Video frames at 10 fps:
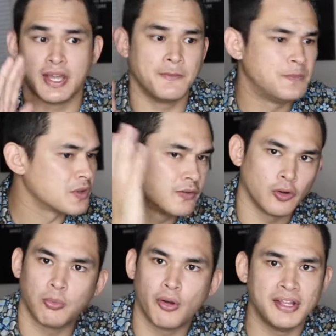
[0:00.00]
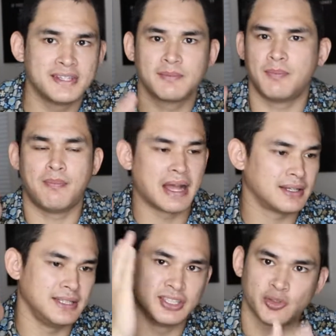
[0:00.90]
get 4 points back
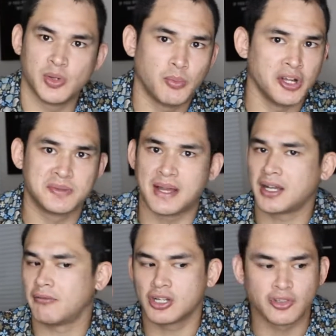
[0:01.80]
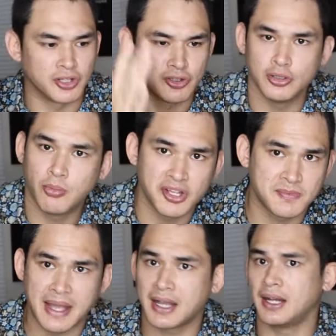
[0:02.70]
on this, 3 points back on restaurants, 2 points
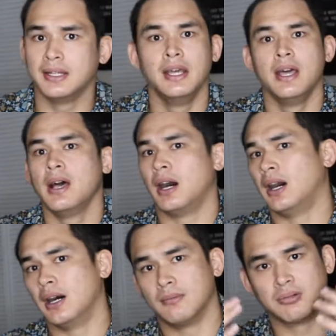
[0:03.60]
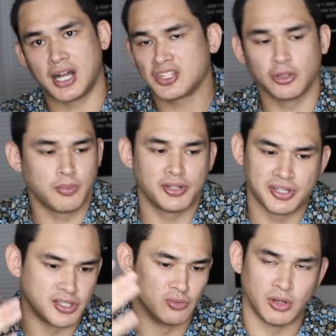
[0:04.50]
back on Costco
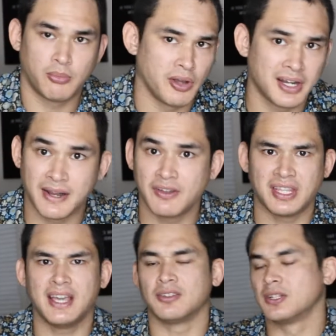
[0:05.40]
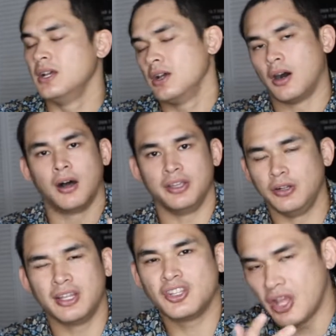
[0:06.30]
purchases, 1 point on everything else. You
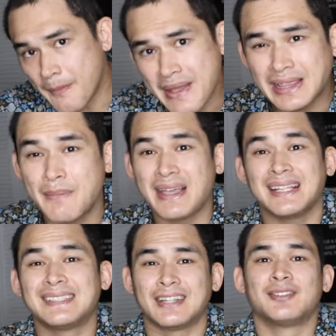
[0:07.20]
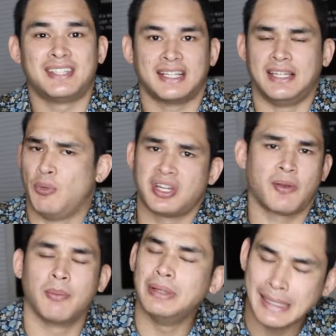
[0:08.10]
know, they make it sound sexy, which I
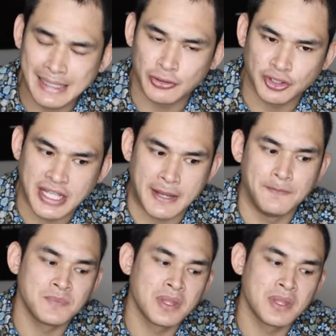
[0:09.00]
completely understand.